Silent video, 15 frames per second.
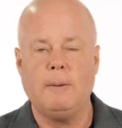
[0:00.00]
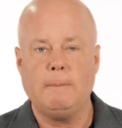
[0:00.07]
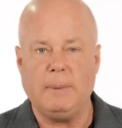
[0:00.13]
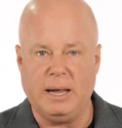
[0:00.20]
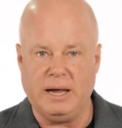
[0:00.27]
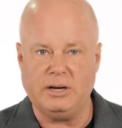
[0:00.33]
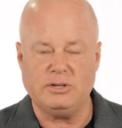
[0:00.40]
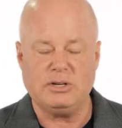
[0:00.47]

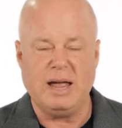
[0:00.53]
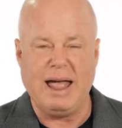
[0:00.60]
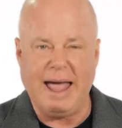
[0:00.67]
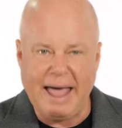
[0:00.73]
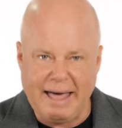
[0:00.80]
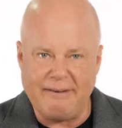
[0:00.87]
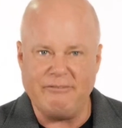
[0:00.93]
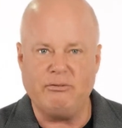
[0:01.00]
page.
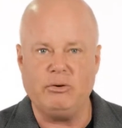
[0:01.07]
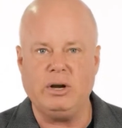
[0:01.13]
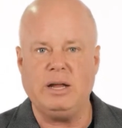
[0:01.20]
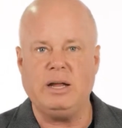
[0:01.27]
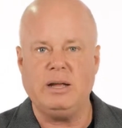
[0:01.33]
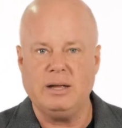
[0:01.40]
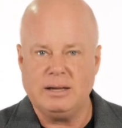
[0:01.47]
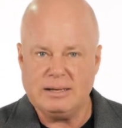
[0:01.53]

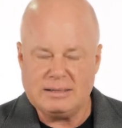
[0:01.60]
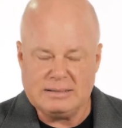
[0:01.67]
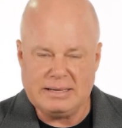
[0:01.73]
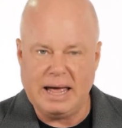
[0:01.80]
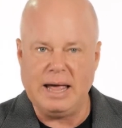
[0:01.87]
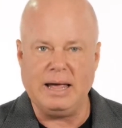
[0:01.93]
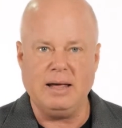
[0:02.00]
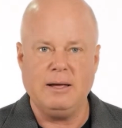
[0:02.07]
Every
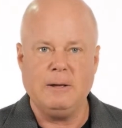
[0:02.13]
day.